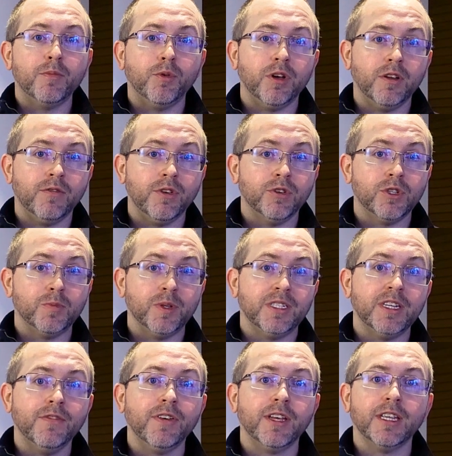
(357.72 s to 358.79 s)
point of view
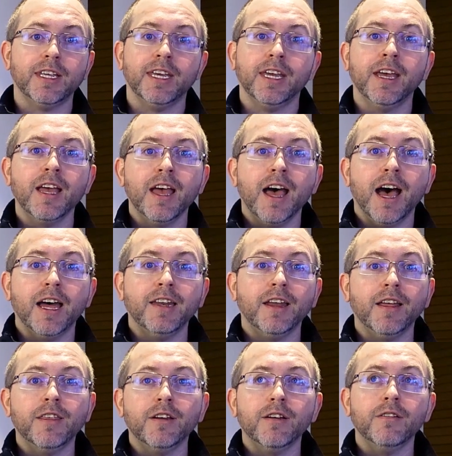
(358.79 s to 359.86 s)
specifically,
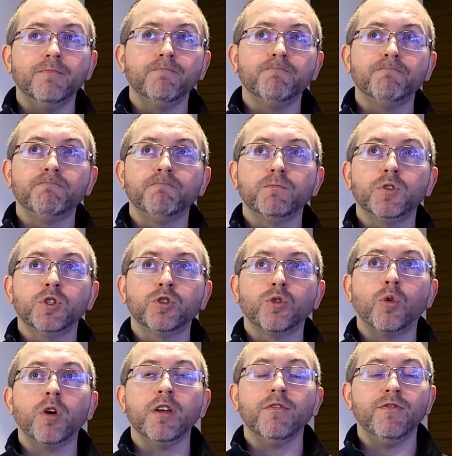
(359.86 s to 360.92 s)
another
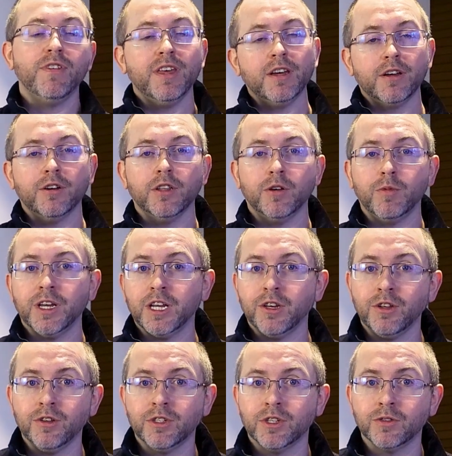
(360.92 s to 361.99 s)
story vehicle that we can
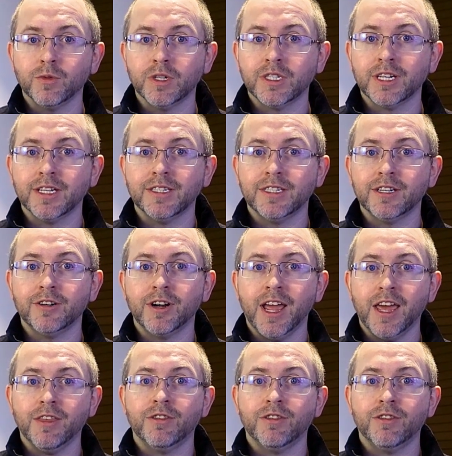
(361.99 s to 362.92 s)
use is what's considered a